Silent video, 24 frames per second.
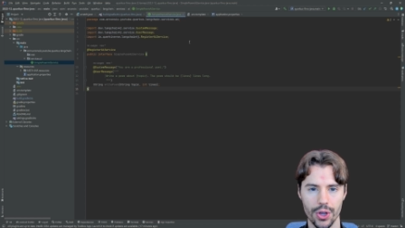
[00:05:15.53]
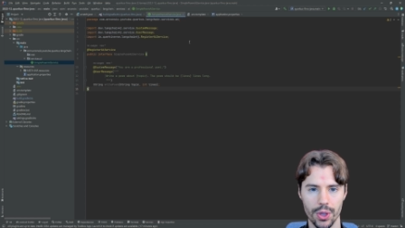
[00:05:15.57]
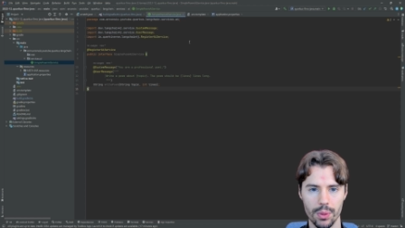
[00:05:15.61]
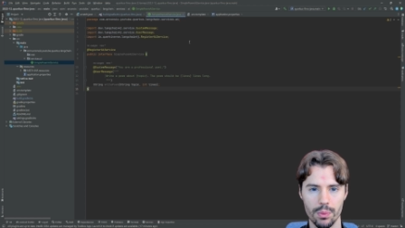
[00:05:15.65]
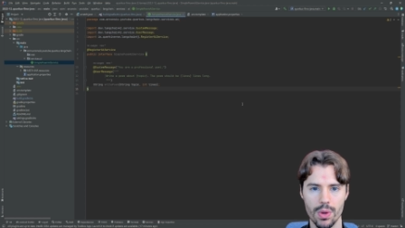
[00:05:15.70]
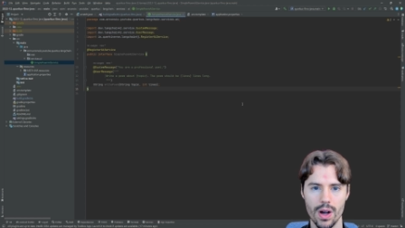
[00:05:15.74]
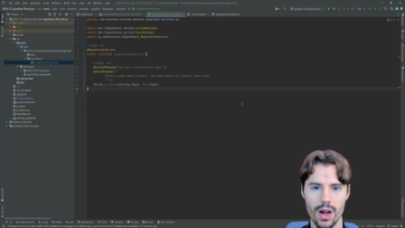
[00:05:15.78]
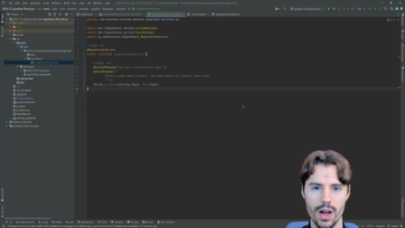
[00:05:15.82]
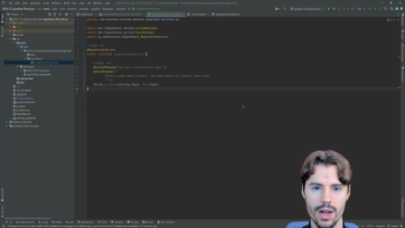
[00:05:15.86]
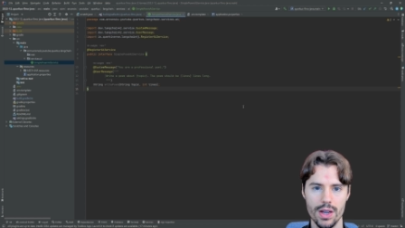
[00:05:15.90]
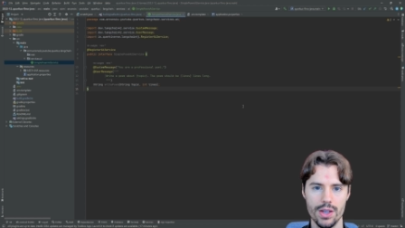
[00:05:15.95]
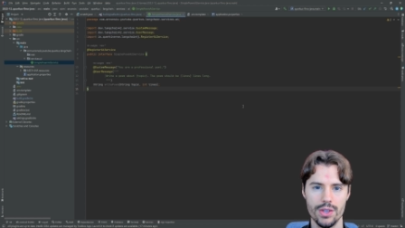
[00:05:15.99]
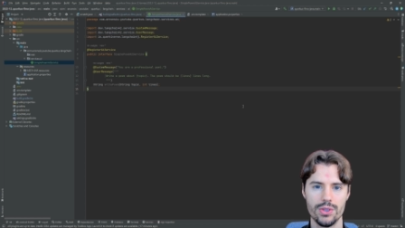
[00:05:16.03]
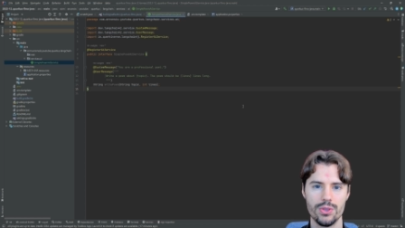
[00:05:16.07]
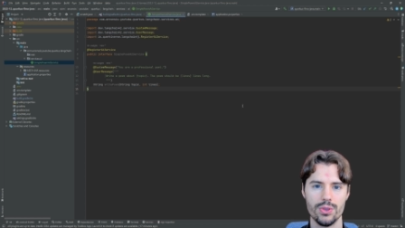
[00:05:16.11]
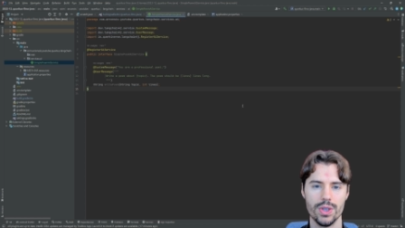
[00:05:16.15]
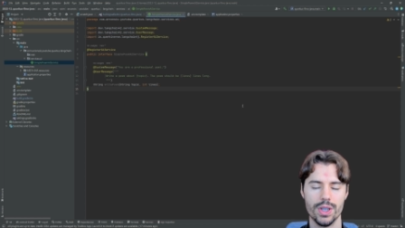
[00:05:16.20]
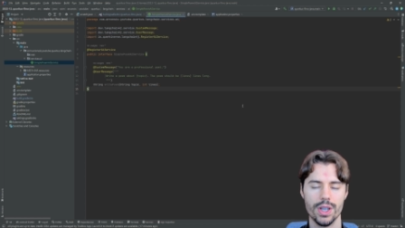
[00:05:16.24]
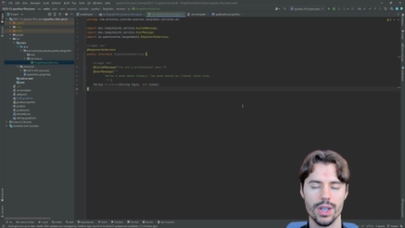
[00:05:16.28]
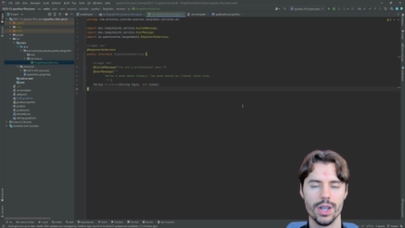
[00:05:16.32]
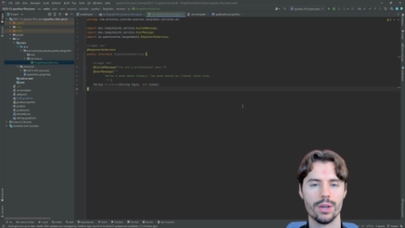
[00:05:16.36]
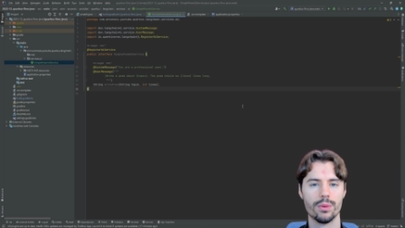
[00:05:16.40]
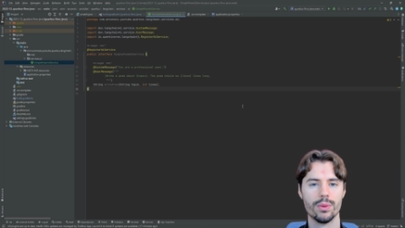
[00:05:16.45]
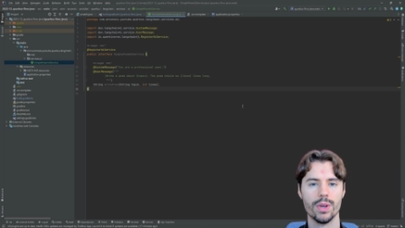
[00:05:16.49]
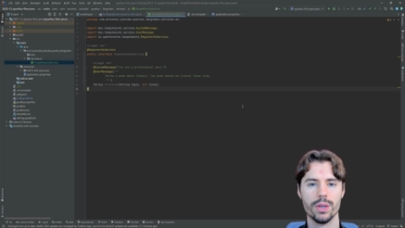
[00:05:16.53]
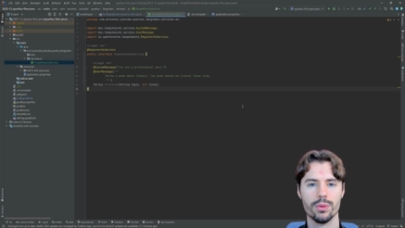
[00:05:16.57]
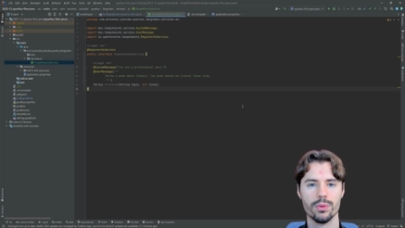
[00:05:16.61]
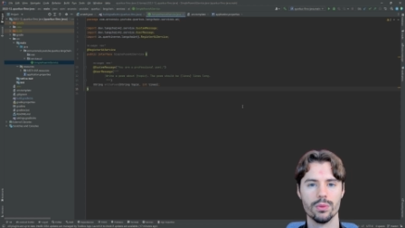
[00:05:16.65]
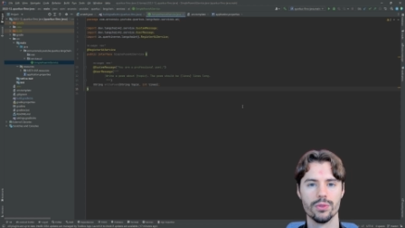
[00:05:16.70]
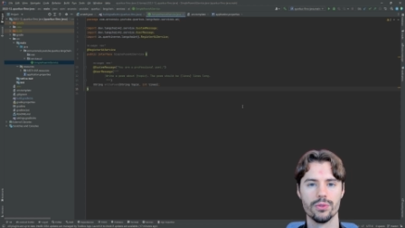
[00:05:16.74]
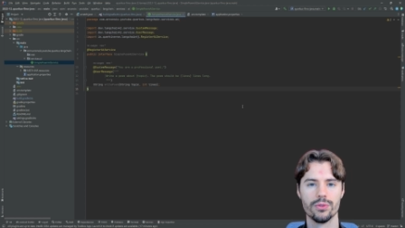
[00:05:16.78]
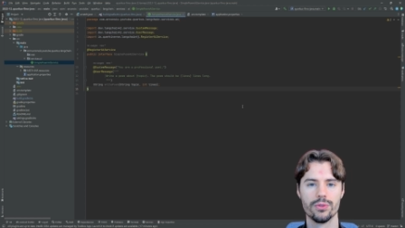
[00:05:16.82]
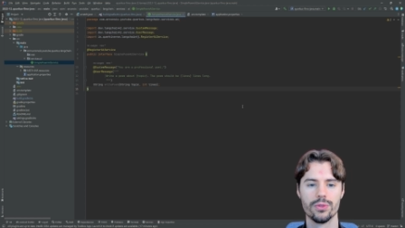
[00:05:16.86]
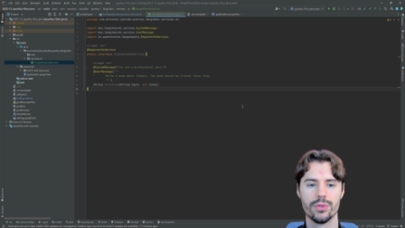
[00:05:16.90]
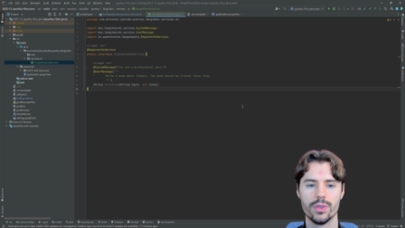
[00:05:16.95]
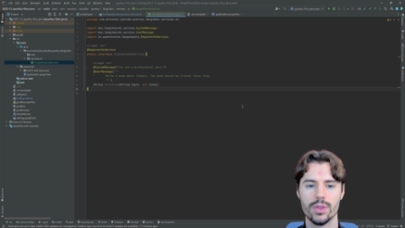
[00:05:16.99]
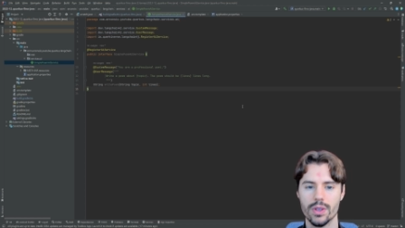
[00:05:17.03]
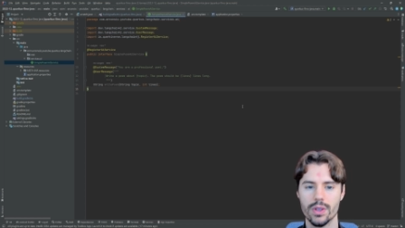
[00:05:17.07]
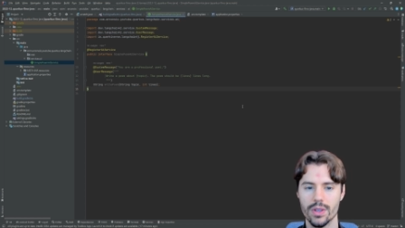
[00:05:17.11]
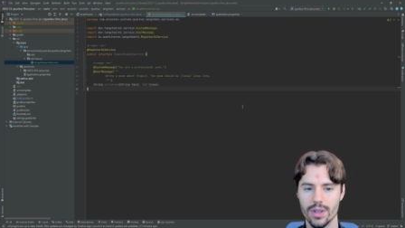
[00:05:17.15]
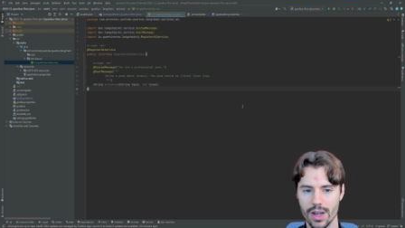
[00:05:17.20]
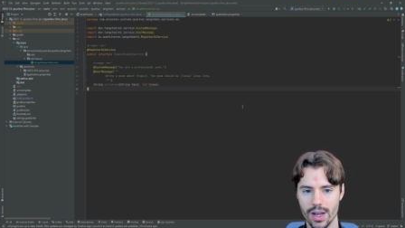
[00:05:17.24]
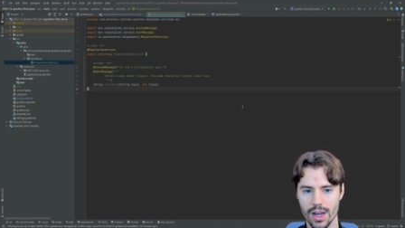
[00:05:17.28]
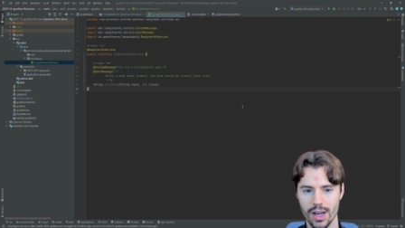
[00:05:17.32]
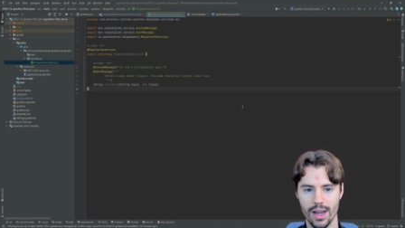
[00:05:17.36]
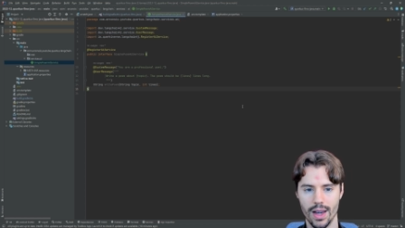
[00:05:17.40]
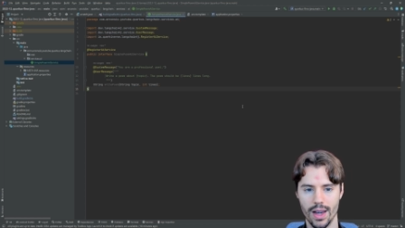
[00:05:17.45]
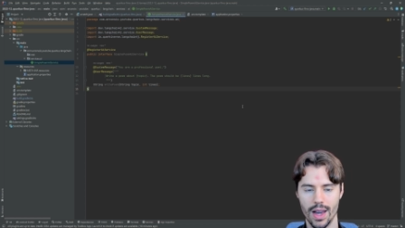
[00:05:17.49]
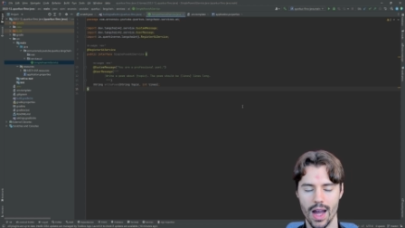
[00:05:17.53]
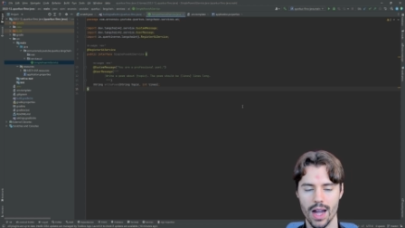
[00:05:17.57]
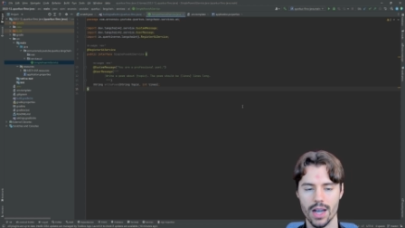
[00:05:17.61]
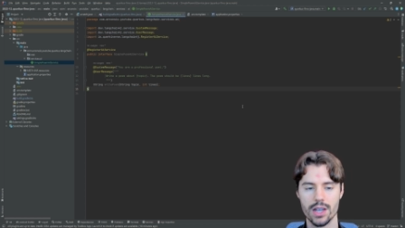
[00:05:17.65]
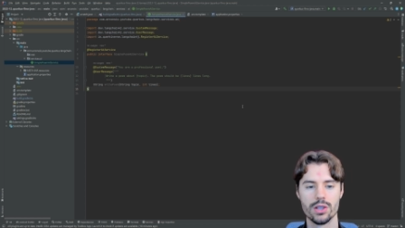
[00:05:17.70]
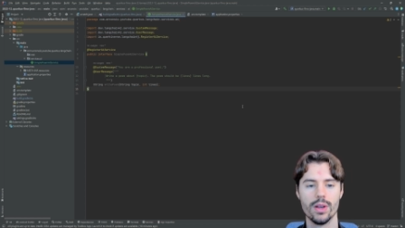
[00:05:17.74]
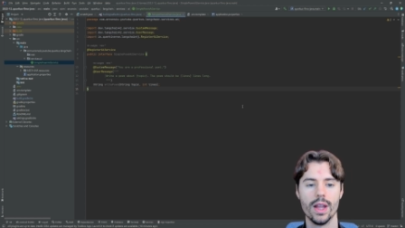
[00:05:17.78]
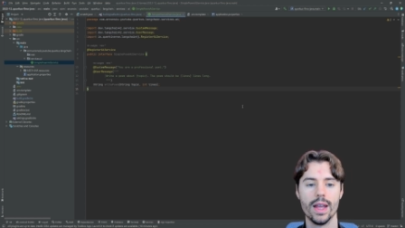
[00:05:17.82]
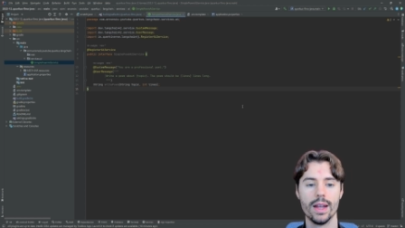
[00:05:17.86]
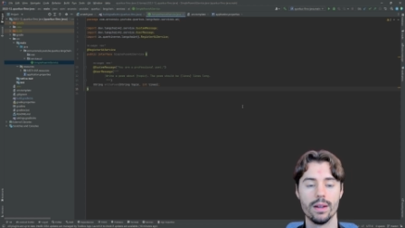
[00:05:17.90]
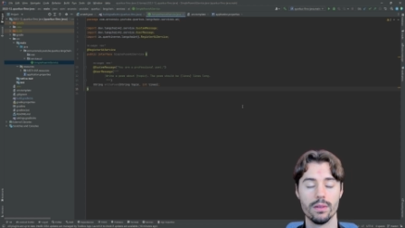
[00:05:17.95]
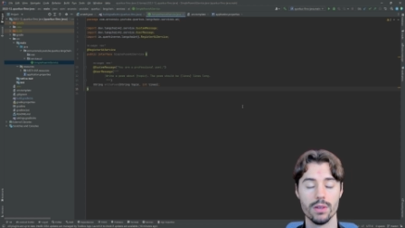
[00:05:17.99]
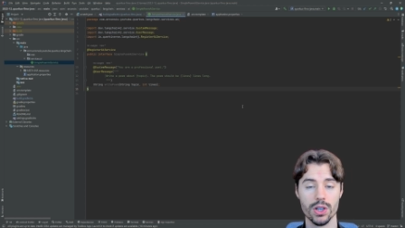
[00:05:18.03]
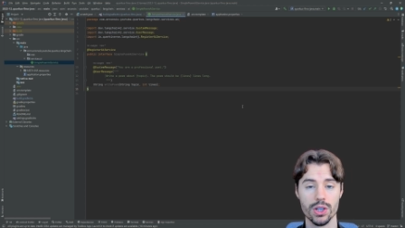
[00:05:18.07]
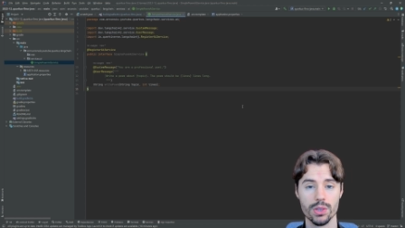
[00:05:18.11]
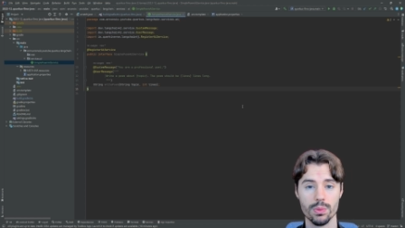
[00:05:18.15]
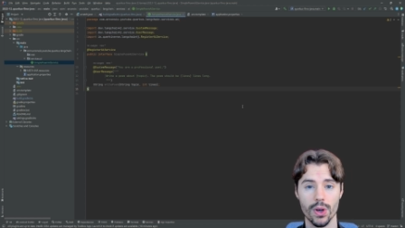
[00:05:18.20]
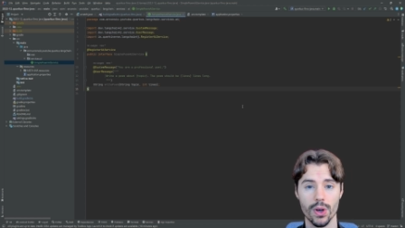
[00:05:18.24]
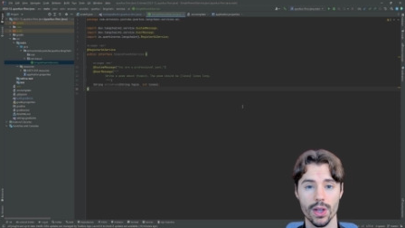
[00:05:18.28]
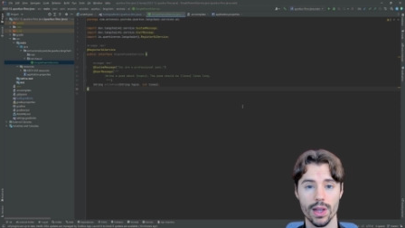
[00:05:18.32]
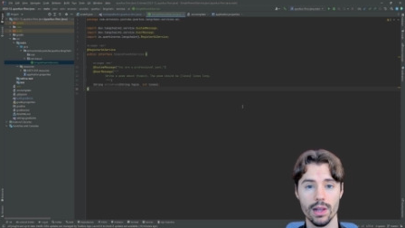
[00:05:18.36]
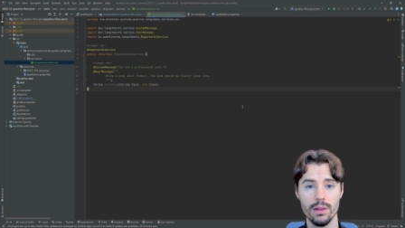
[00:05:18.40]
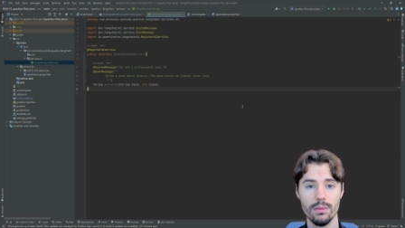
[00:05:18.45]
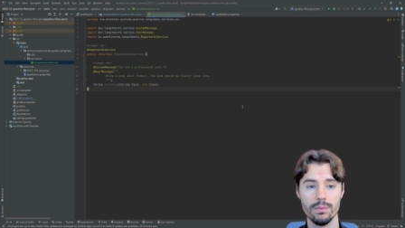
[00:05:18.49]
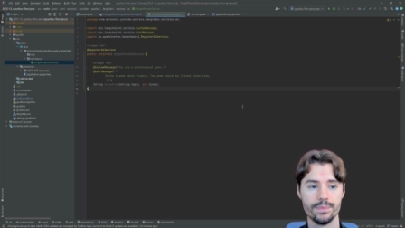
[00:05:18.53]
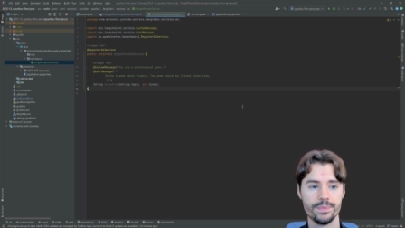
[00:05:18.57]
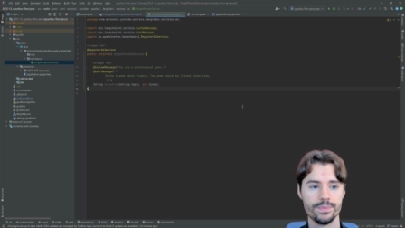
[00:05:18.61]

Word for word: part to integrate with a large language model.